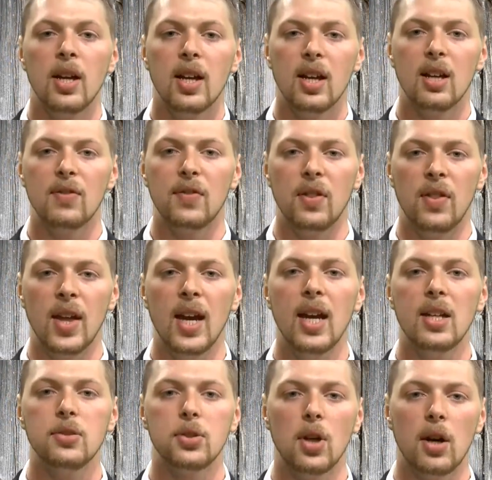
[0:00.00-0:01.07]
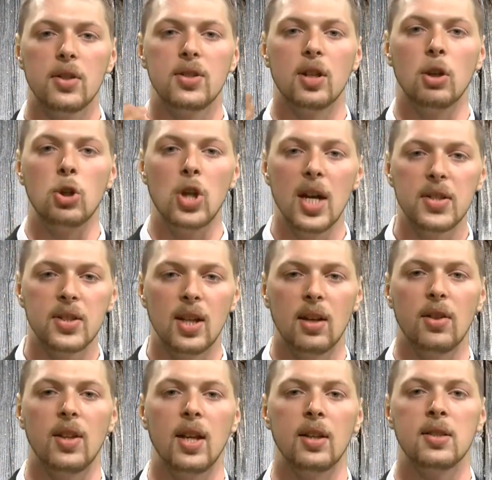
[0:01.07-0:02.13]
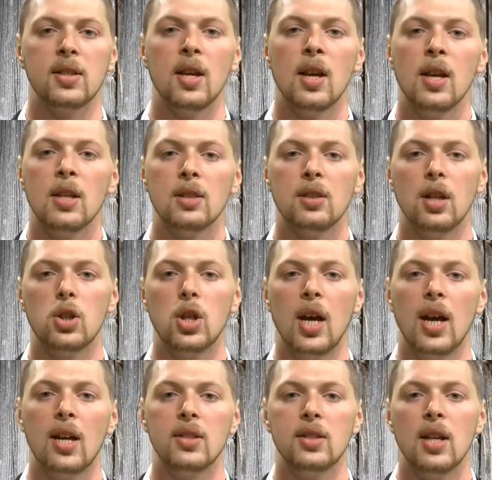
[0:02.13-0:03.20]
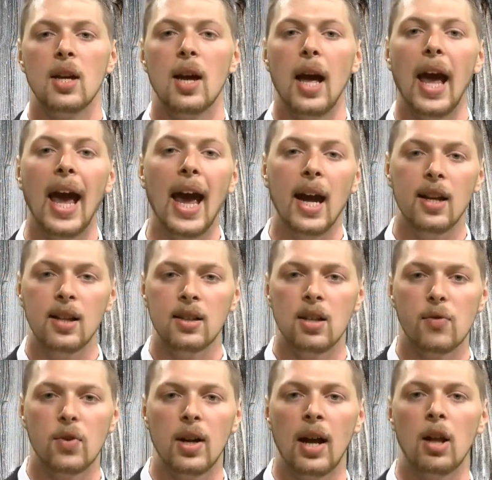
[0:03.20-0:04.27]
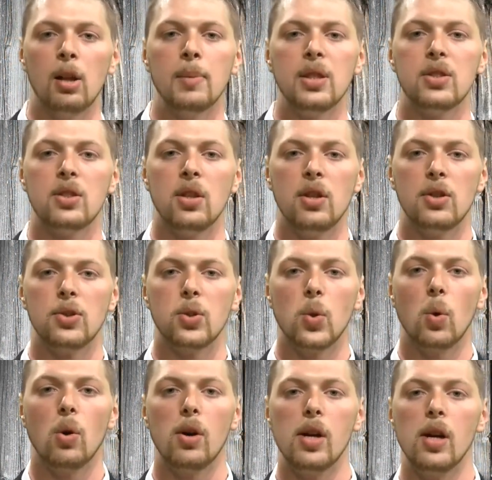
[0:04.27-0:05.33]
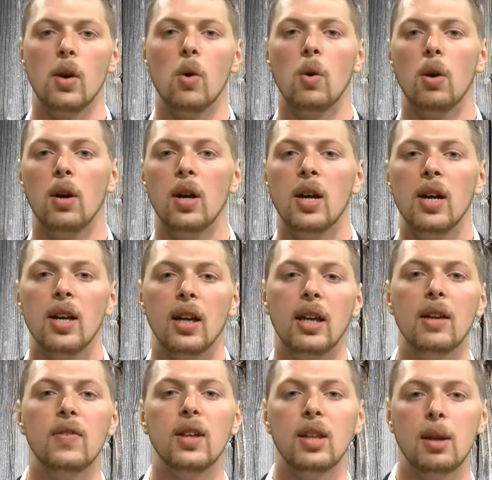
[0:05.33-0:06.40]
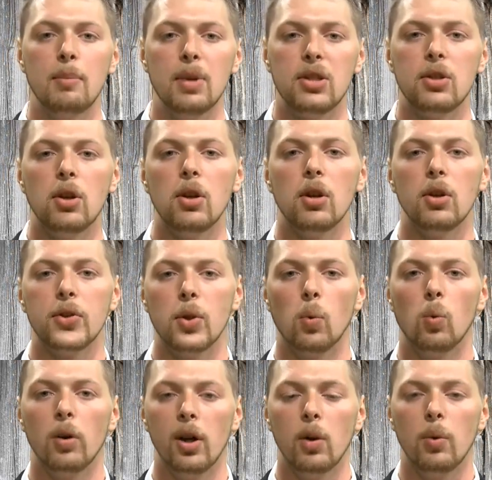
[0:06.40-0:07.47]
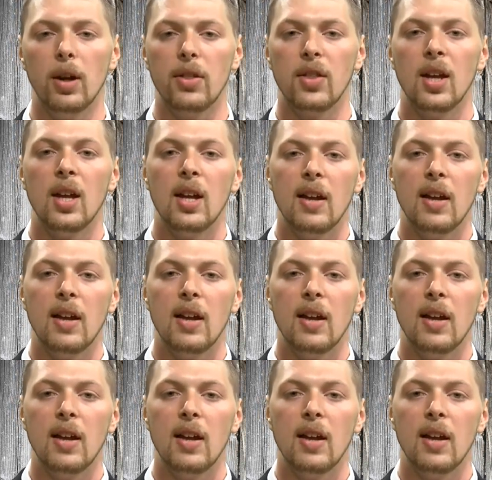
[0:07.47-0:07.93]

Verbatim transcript: if they start suggesting things such as adding different elements to the story or giving them material to work with,